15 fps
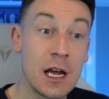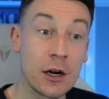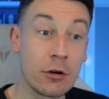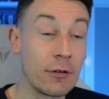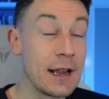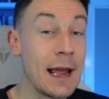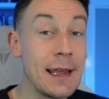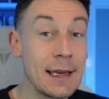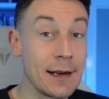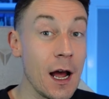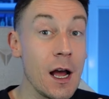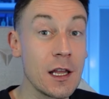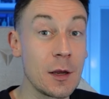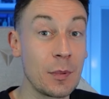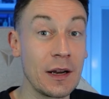created
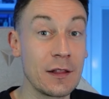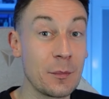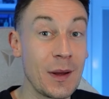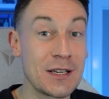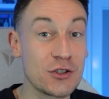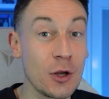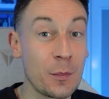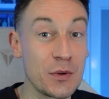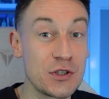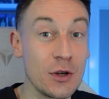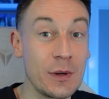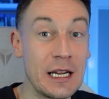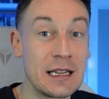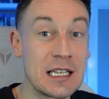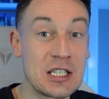arguably the best
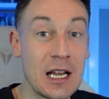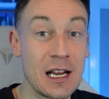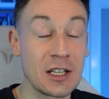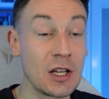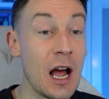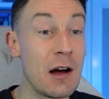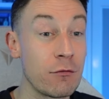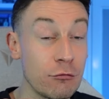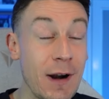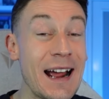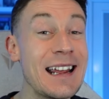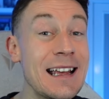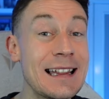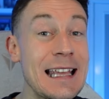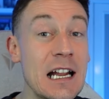opportunity in the second half,
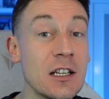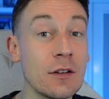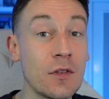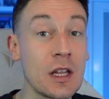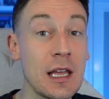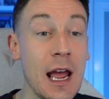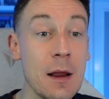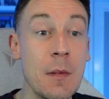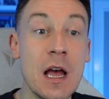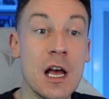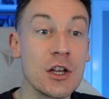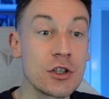right at the of the game.